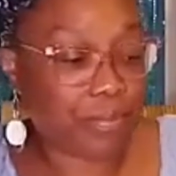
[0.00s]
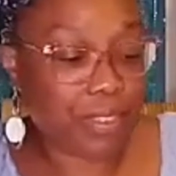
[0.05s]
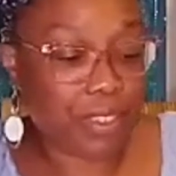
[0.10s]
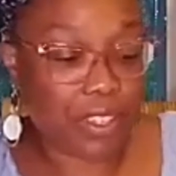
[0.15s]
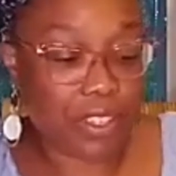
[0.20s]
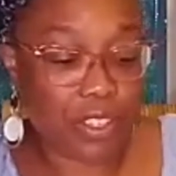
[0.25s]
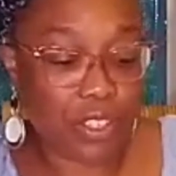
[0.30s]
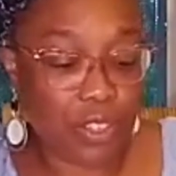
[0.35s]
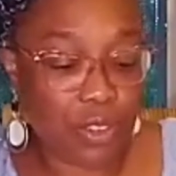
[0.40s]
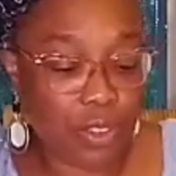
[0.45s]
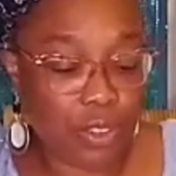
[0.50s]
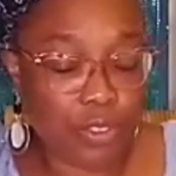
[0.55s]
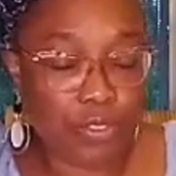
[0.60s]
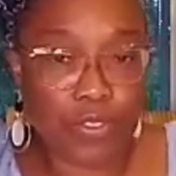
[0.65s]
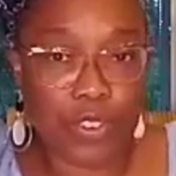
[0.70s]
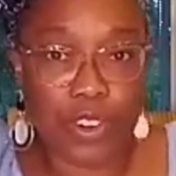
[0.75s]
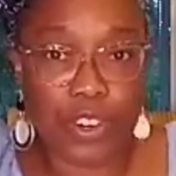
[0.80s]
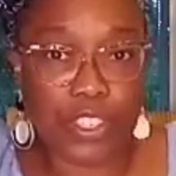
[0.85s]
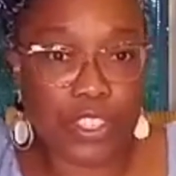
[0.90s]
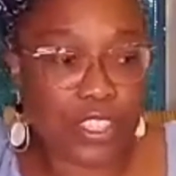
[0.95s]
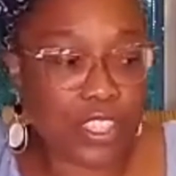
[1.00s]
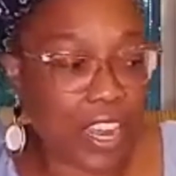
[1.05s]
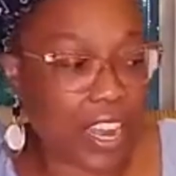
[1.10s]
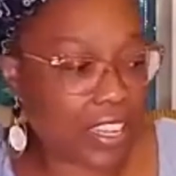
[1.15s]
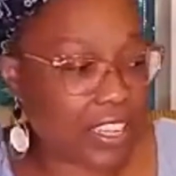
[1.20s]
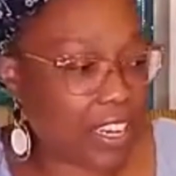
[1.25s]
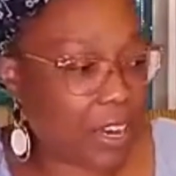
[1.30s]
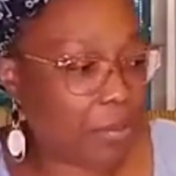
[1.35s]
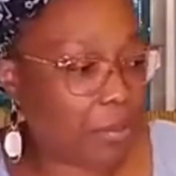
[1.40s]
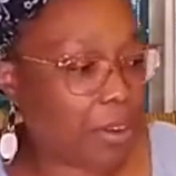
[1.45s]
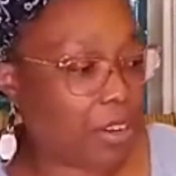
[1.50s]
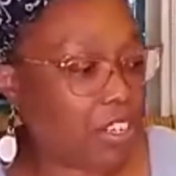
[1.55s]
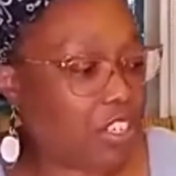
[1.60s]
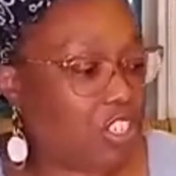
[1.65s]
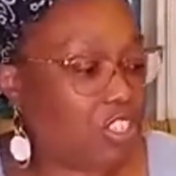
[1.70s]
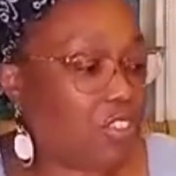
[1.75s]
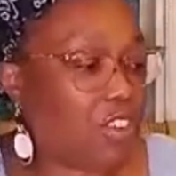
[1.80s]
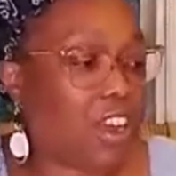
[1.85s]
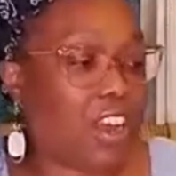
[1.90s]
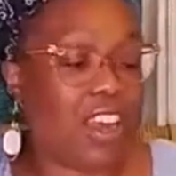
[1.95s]
So the first snack that I'm going to
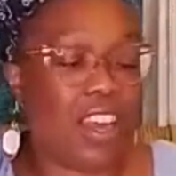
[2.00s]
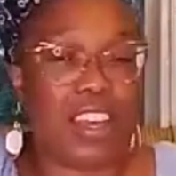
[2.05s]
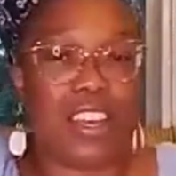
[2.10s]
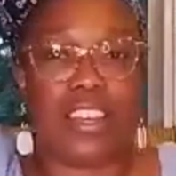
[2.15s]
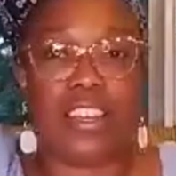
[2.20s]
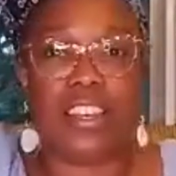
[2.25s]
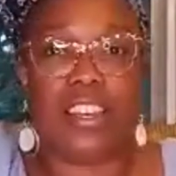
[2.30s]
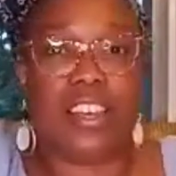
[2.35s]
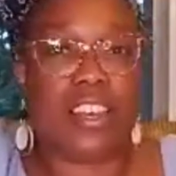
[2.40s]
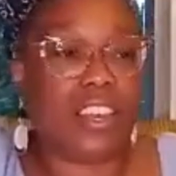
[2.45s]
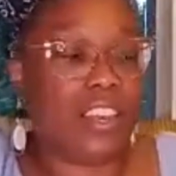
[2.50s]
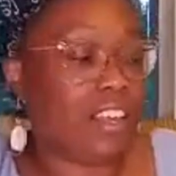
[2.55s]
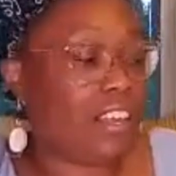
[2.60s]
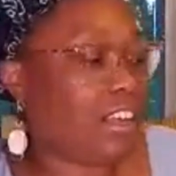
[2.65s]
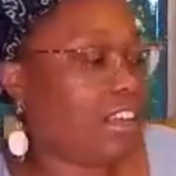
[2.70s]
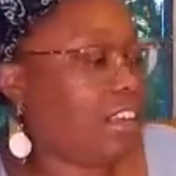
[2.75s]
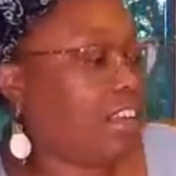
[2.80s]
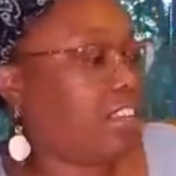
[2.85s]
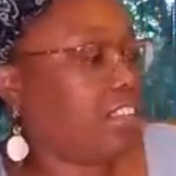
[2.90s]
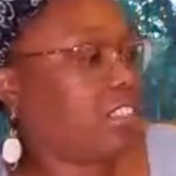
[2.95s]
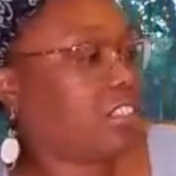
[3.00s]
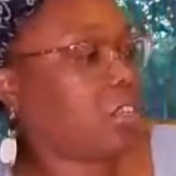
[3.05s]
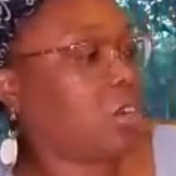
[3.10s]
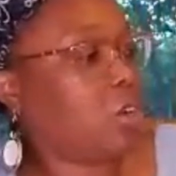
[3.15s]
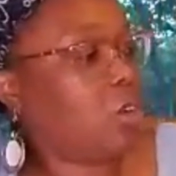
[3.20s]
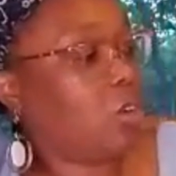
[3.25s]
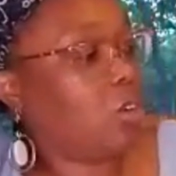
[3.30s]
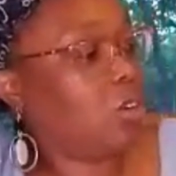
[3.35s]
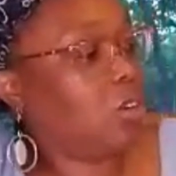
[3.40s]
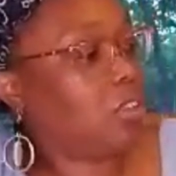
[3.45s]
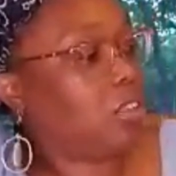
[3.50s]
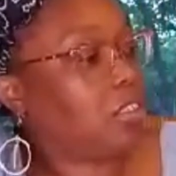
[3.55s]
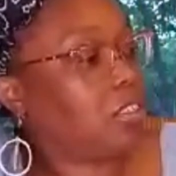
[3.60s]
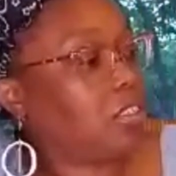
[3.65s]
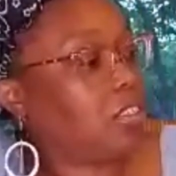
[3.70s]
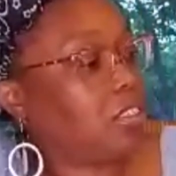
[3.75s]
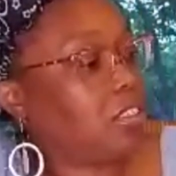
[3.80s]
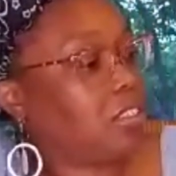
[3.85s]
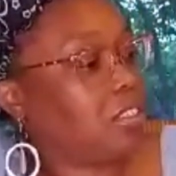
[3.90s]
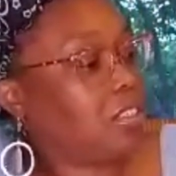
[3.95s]
try is called
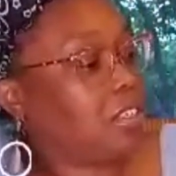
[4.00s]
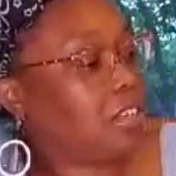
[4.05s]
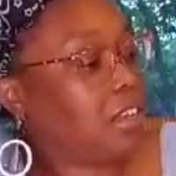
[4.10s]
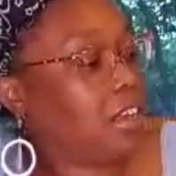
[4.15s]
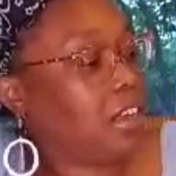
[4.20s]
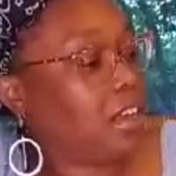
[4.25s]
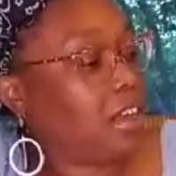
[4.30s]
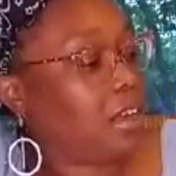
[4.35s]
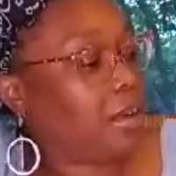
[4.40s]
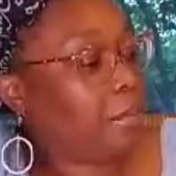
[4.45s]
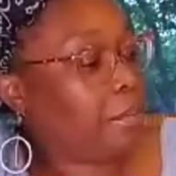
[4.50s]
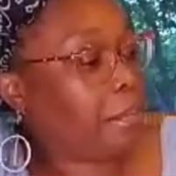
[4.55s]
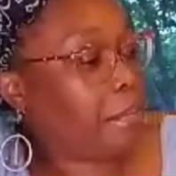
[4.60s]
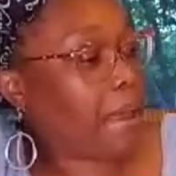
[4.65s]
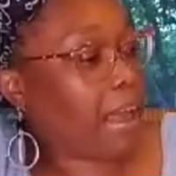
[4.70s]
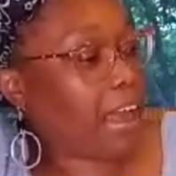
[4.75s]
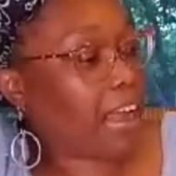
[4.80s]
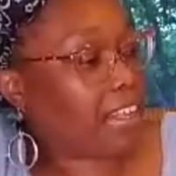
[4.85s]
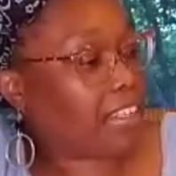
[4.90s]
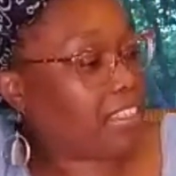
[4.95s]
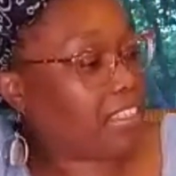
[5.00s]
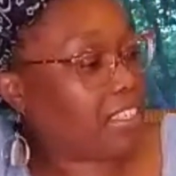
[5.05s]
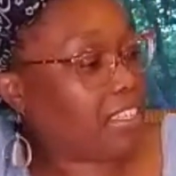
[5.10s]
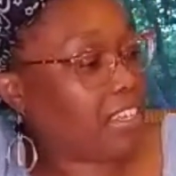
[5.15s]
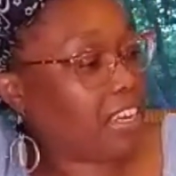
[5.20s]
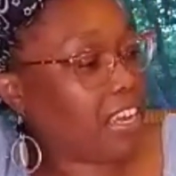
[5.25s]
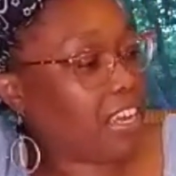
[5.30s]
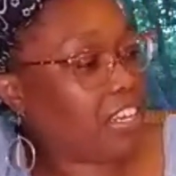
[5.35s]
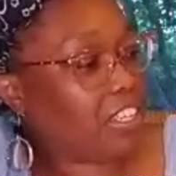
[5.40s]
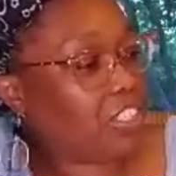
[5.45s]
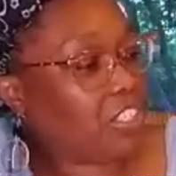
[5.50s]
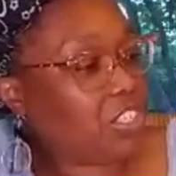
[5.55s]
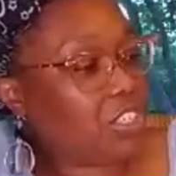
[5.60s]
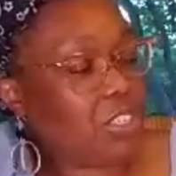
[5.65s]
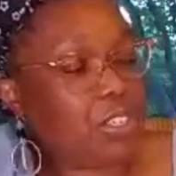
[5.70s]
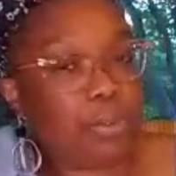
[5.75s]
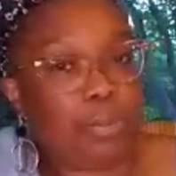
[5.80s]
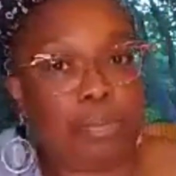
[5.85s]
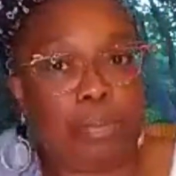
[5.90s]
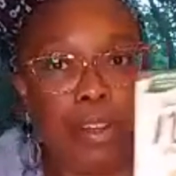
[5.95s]
Back to Nature
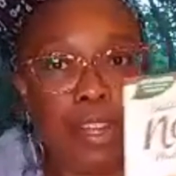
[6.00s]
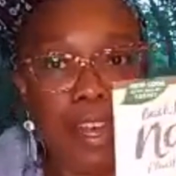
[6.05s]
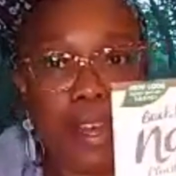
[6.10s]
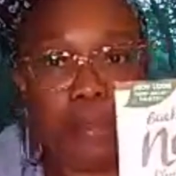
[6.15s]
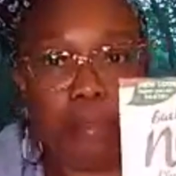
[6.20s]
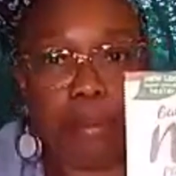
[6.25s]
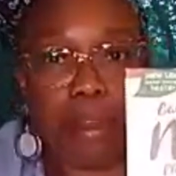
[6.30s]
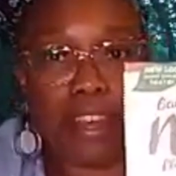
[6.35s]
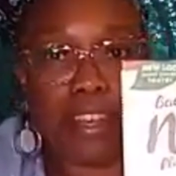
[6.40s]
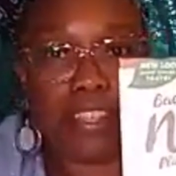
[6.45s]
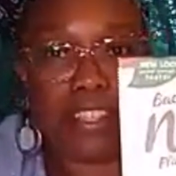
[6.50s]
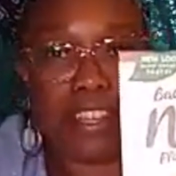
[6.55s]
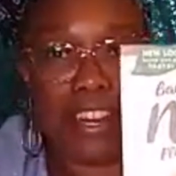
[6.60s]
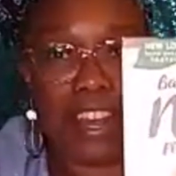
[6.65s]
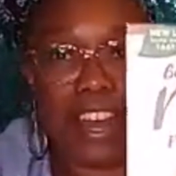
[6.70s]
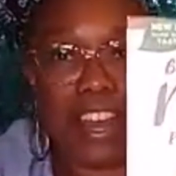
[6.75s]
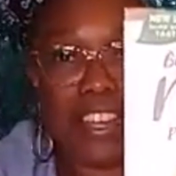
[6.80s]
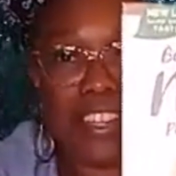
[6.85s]
plant-based snacks